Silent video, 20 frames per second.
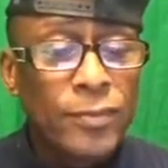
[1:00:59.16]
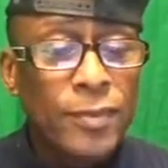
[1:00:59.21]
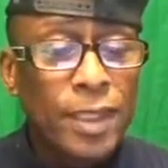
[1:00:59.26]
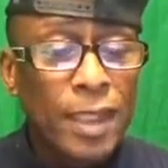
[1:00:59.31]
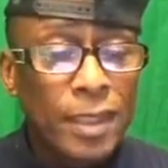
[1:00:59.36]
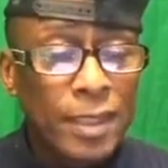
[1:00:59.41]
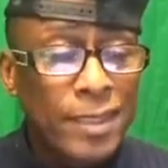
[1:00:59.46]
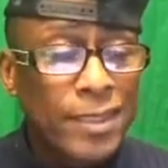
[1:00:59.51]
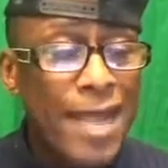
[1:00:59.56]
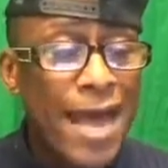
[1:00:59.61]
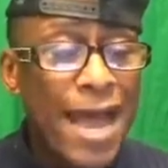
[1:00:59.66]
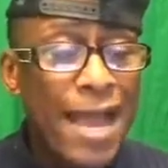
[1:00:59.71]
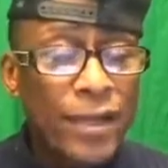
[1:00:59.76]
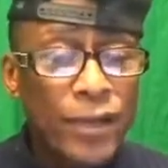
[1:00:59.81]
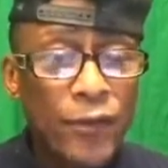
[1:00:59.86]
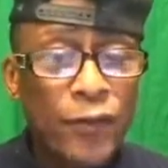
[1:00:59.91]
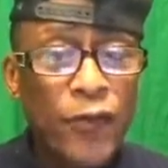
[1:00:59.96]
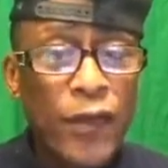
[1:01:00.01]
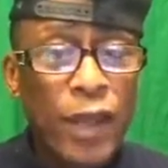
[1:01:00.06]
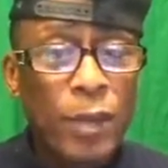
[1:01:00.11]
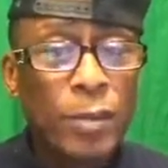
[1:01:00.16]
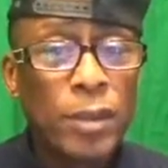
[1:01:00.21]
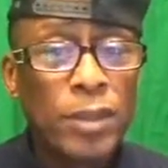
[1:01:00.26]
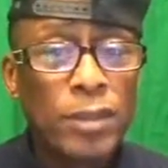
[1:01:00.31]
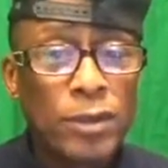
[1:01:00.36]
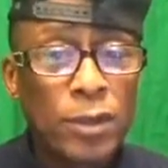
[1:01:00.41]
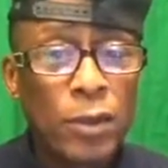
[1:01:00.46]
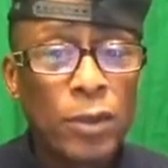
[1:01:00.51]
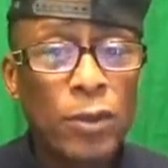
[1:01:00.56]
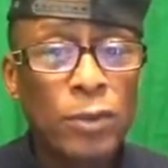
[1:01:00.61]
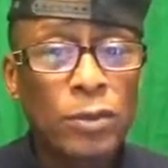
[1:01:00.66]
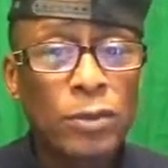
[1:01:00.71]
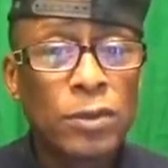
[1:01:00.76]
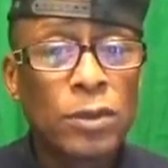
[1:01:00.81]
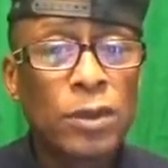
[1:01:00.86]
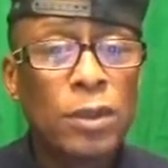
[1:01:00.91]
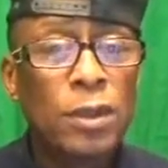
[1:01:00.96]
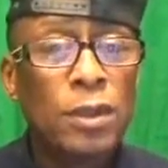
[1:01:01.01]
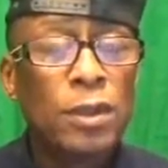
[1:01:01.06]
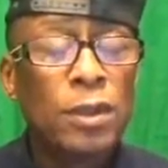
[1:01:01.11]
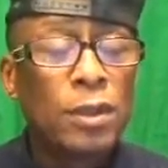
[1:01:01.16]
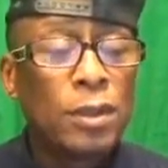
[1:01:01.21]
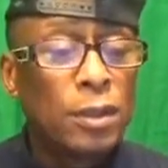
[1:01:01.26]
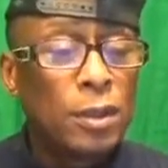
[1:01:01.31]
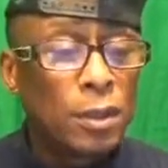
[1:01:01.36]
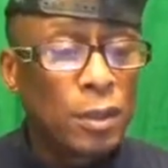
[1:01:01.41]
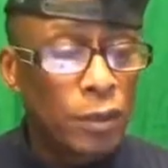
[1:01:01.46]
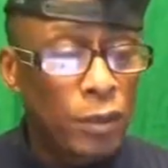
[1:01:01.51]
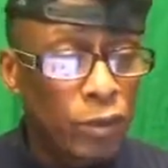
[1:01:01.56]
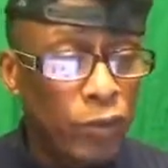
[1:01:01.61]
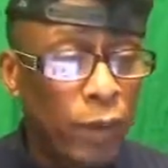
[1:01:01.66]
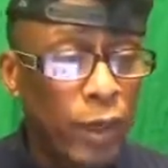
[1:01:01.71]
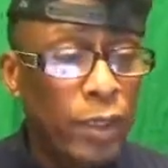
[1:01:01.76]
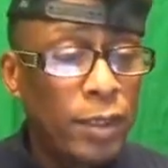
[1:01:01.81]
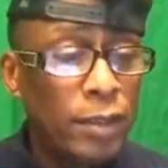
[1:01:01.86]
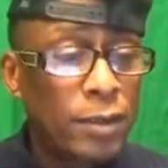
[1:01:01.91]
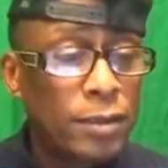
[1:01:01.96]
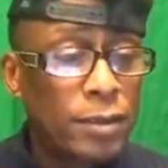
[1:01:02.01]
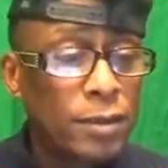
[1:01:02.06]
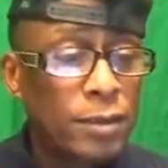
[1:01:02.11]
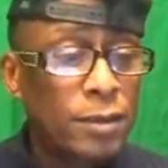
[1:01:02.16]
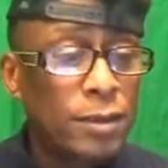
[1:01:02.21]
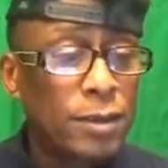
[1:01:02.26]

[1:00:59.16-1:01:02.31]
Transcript: Sly and the Family Stone's Greatest